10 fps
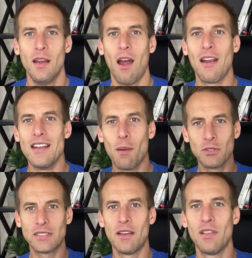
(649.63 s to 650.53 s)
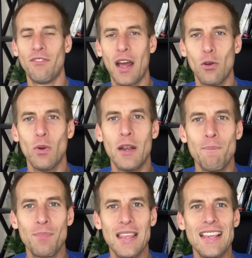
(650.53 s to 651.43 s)
All right, number 7, the final
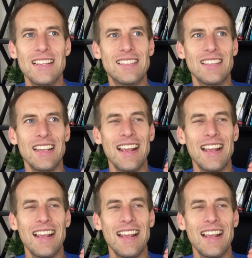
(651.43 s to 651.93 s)
one, is